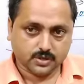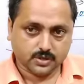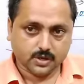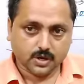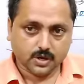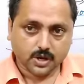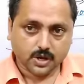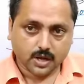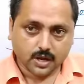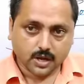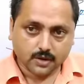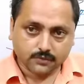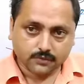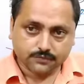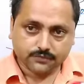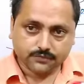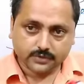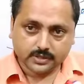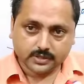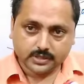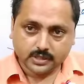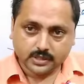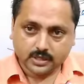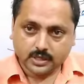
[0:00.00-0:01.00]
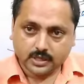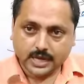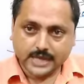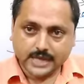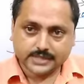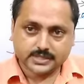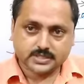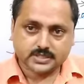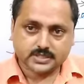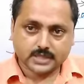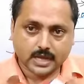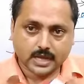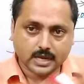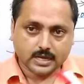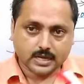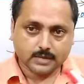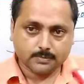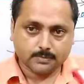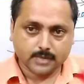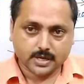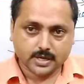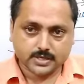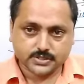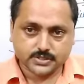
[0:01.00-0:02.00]
If like these
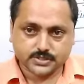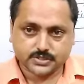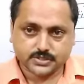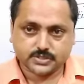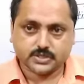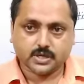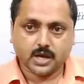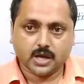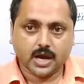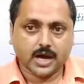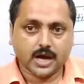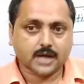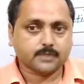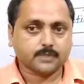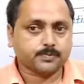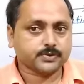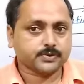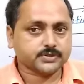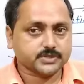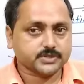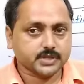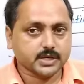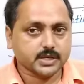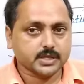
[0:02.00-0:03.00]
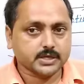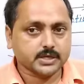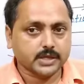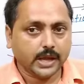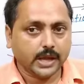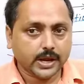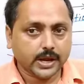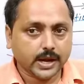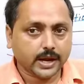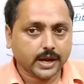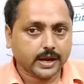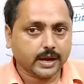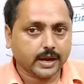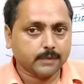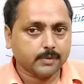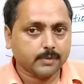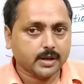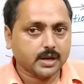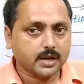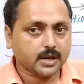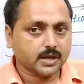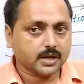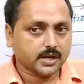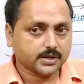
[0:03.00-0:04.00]
elements are present in a given
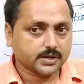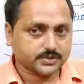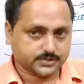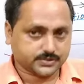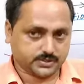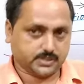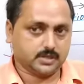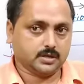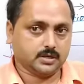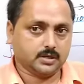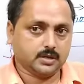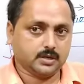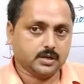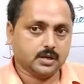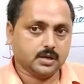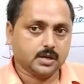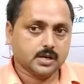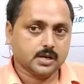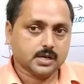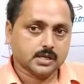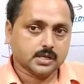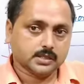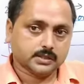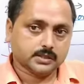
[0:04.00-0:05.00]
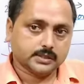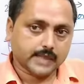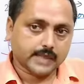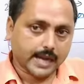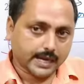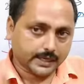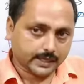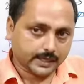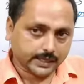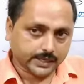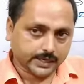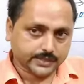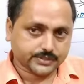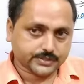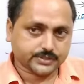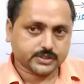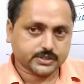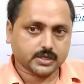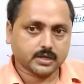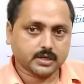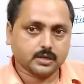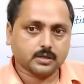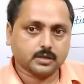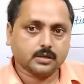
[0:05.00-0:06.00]
reaction, that
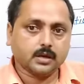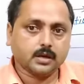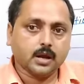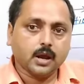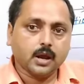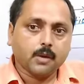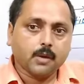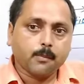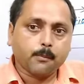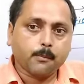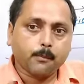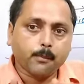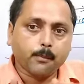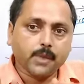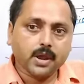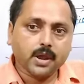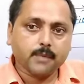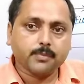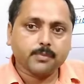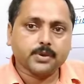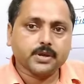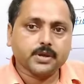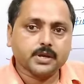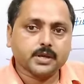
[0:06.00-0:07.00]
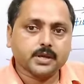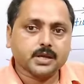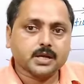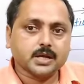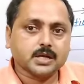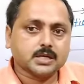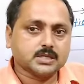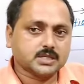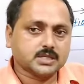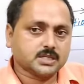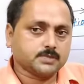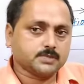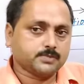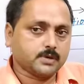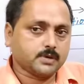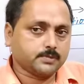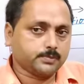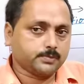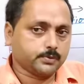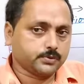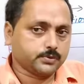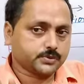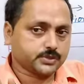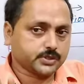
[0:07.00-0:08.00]
reaction may be
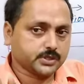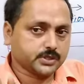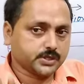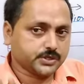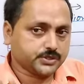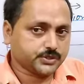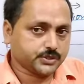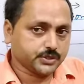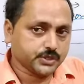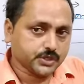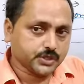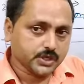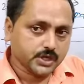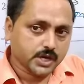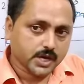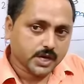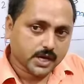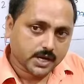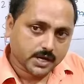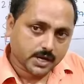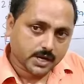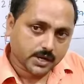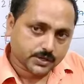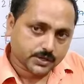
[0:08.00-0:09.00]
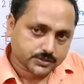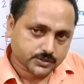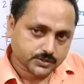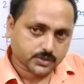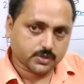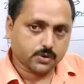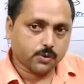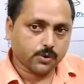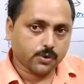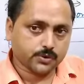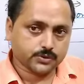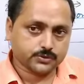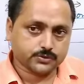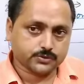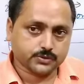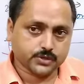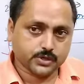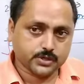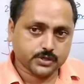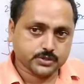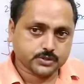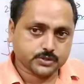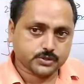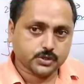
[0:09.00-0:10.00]
disproportionation reaction. Okay,
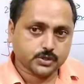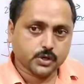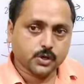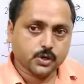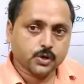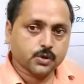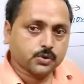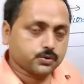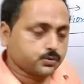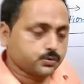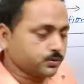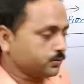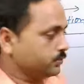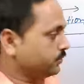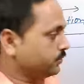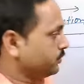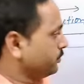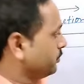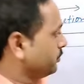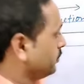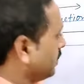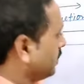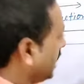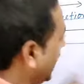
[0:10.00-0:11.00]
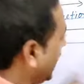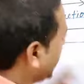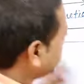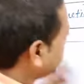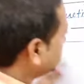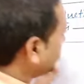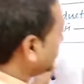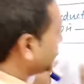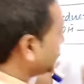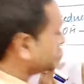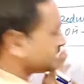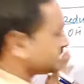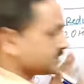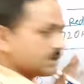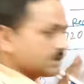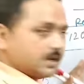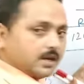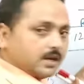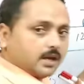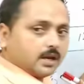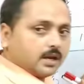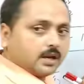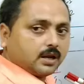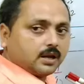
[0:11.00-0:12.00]
students? So I think it is
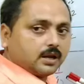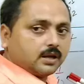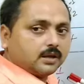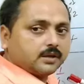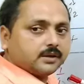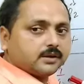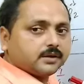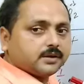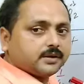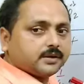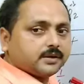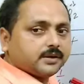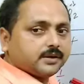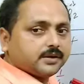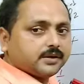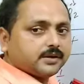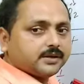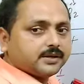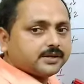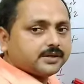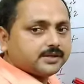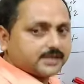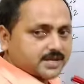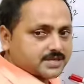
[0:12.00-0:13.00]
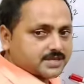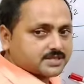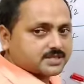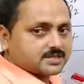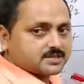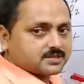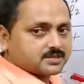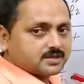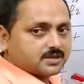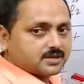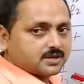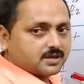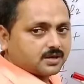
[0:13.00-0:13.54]
clear. Yes.